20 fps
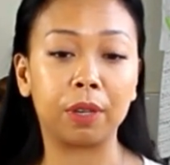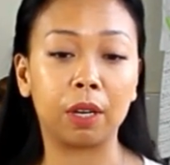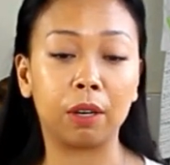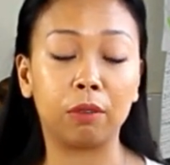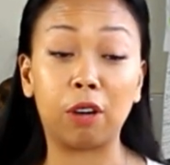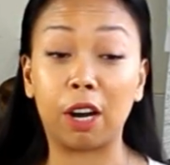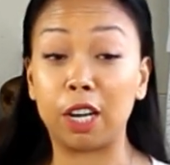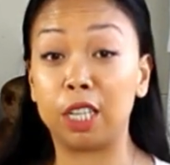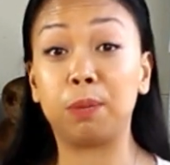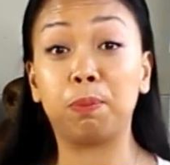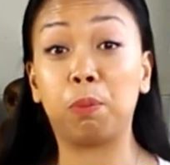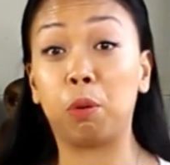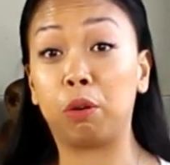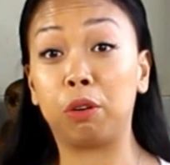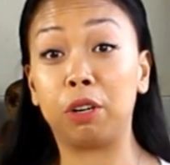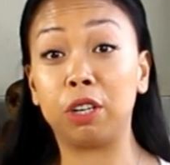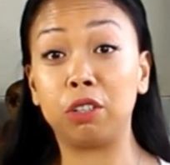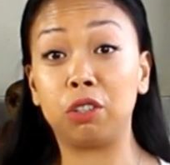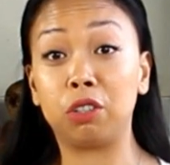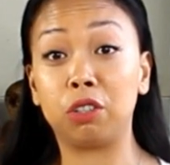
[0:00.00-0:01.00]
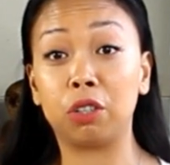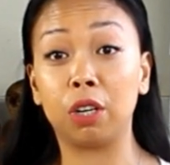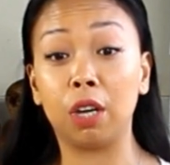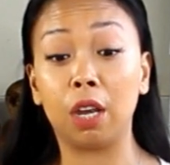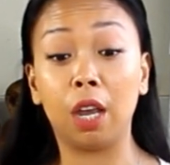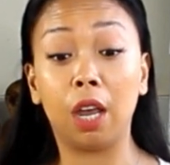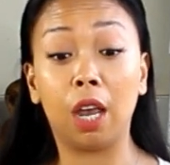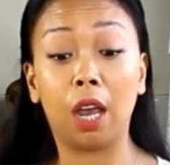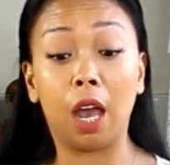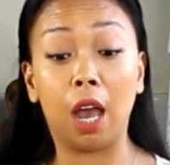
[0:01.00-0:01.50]
rice porridge
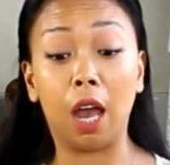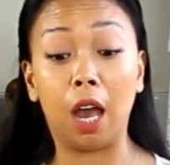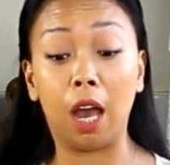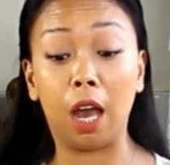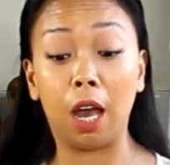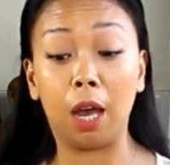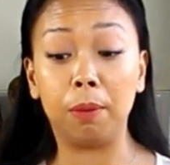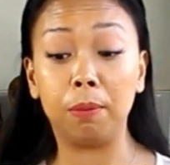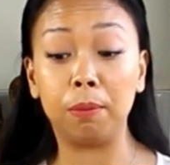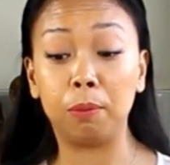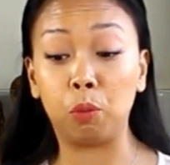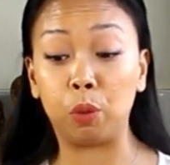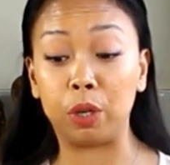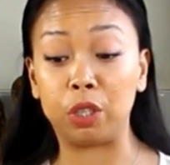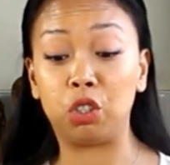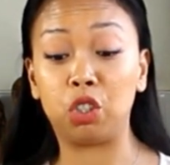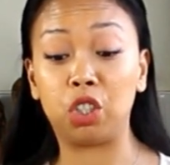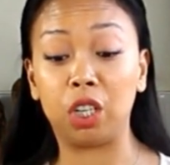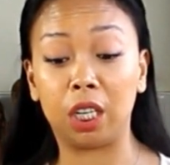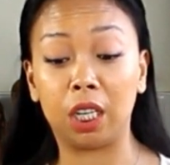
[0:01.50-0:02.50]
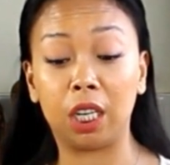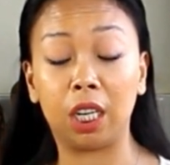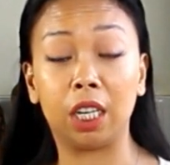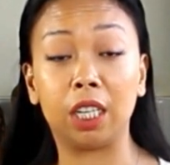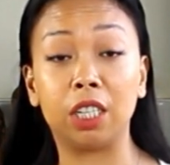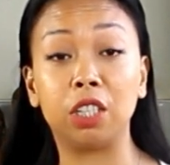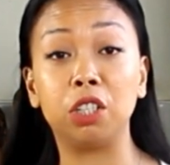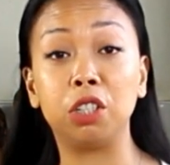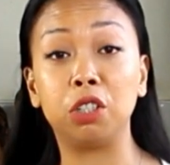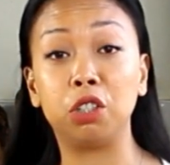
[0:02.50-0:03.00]
with chicken,
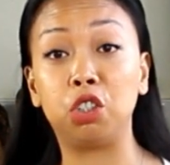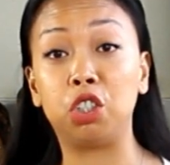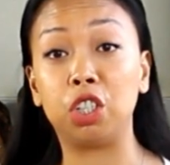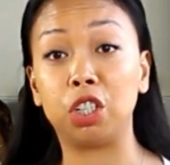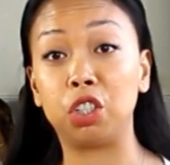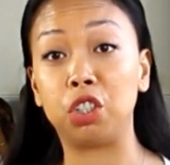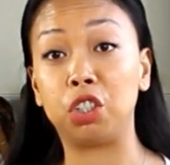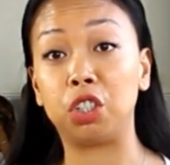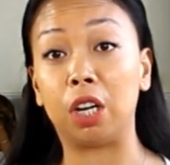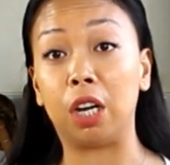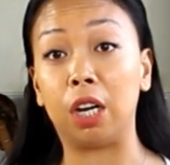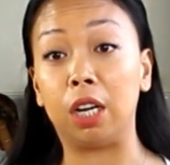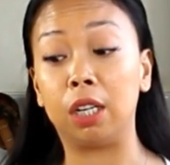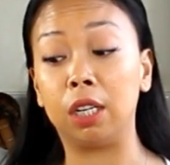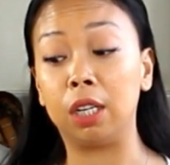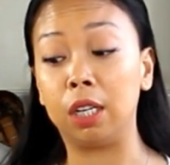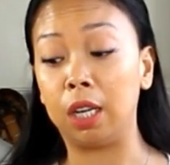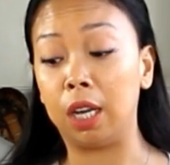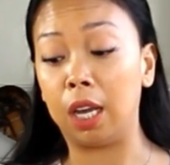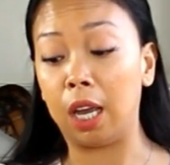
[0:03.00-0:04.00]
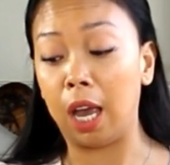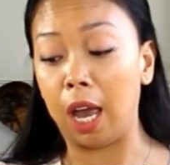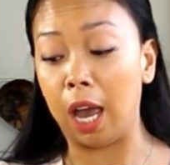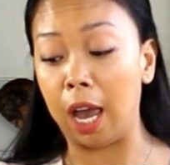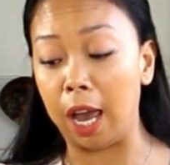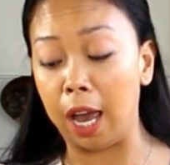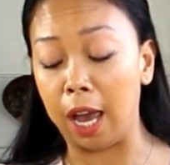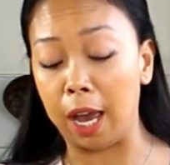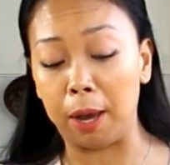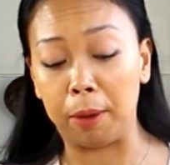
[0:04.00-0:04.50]
ginger,
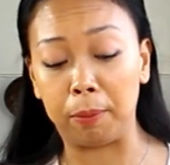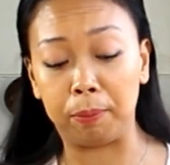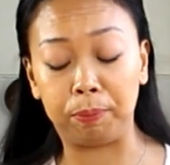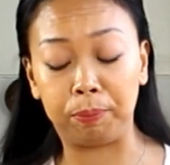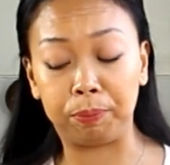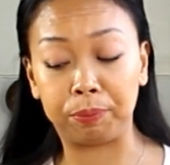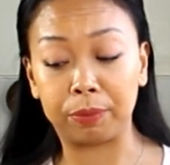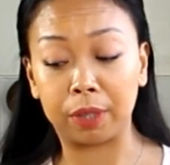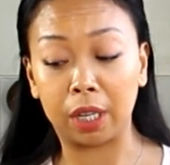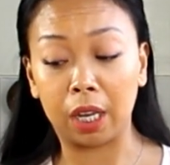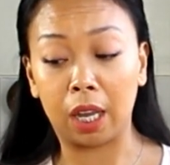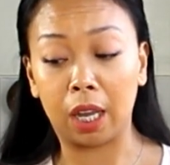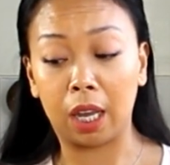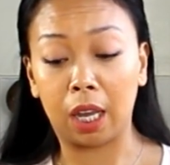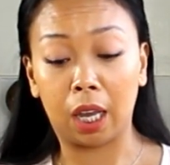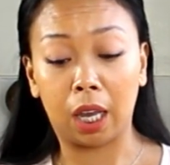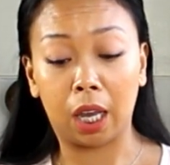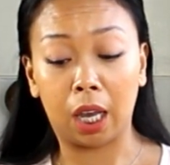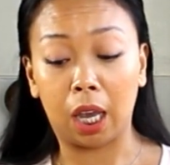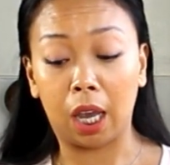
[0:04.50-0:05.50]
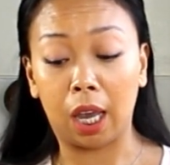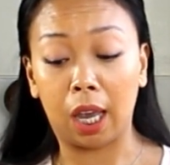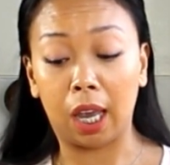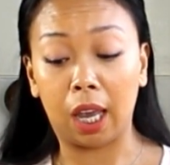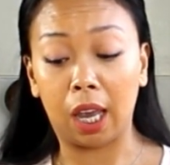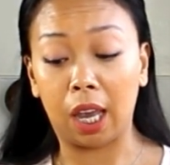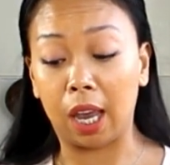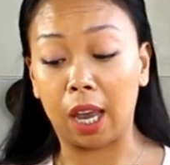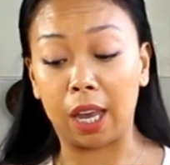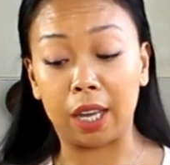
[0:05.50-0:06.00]
and
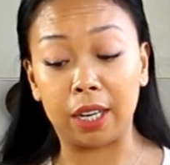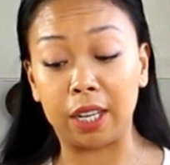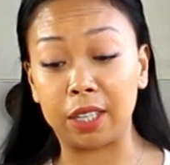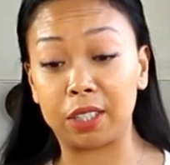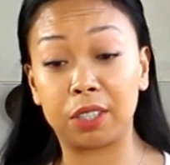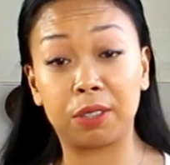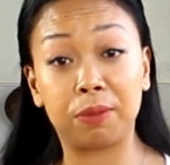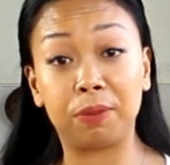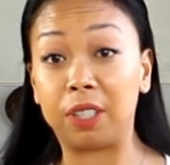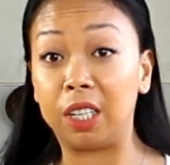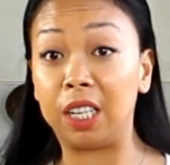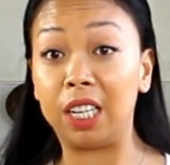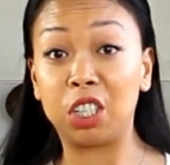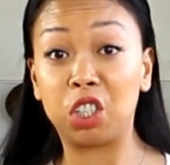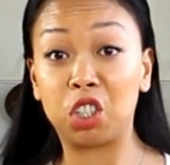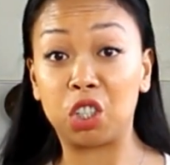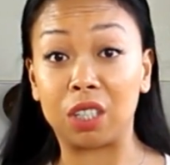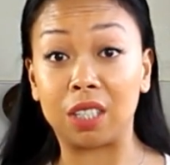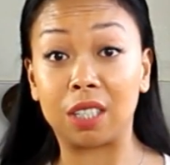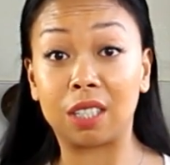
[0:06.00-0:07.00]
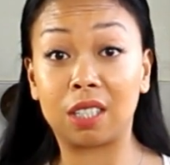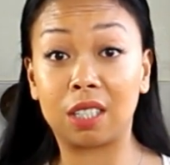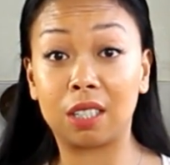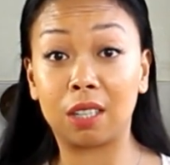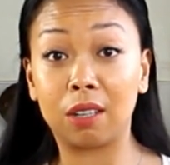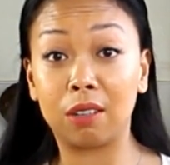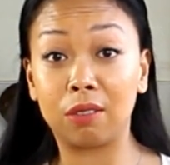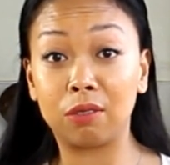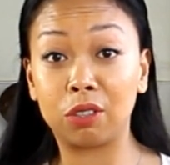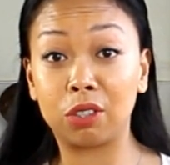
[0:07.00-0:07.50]
it's delicious.
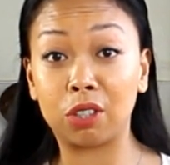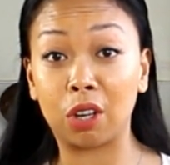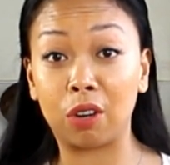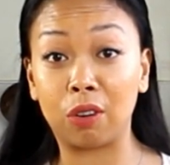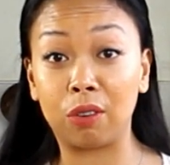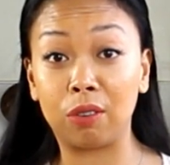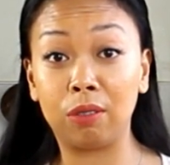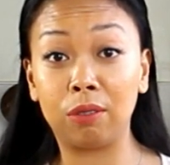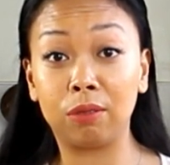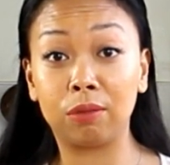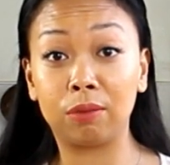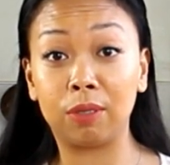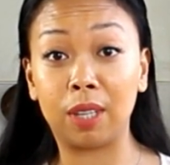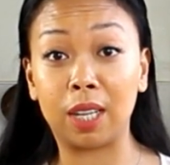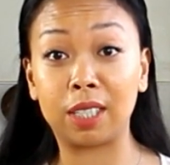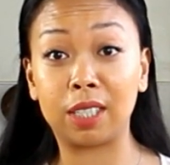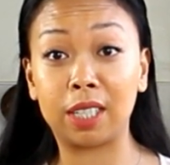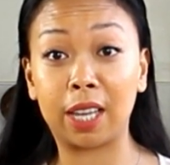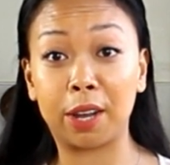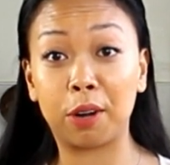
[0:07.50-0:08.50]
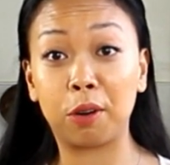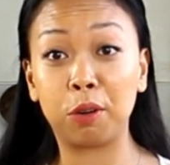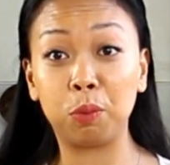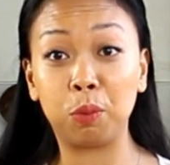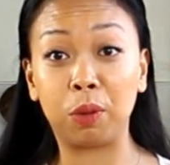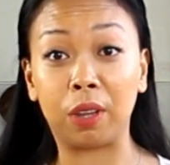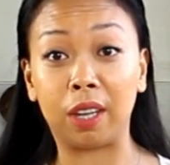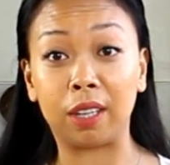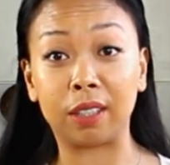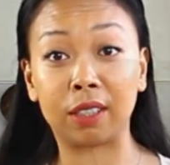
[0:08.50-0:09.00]
So let's get on
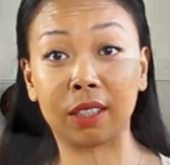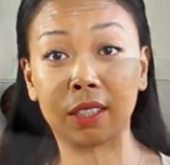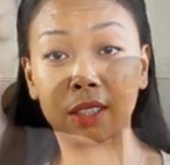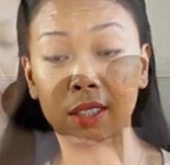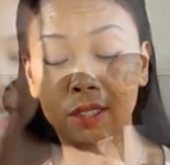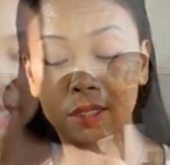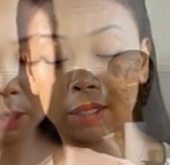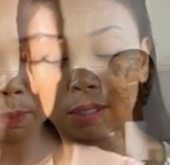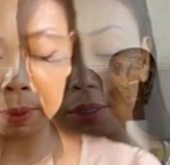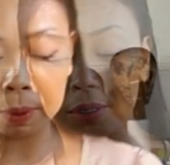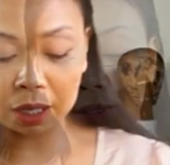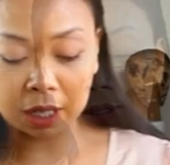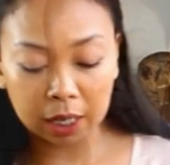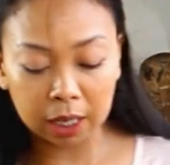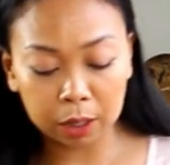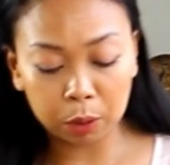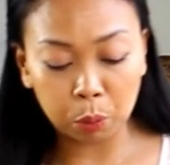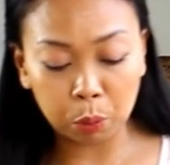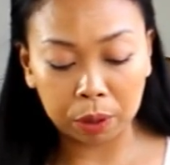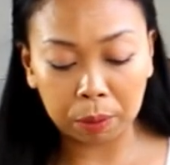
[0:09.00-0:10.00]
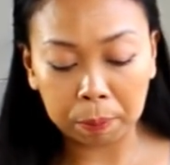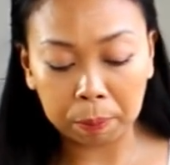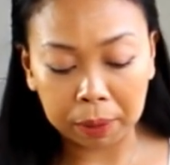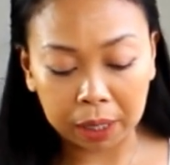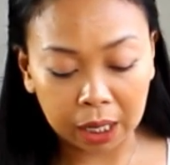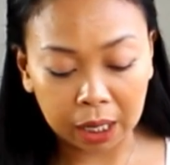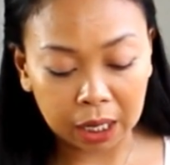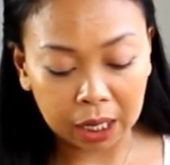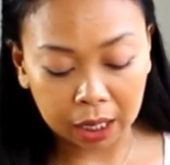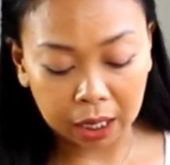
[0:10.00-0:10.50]
with it. Let's begin with
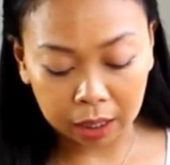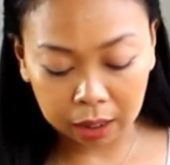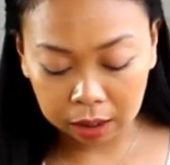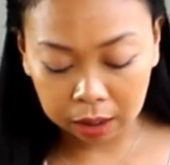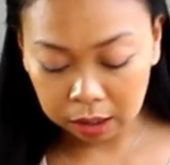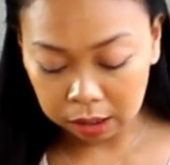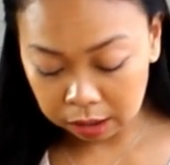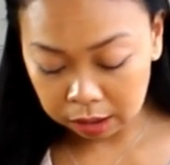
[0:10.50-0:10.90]
peeling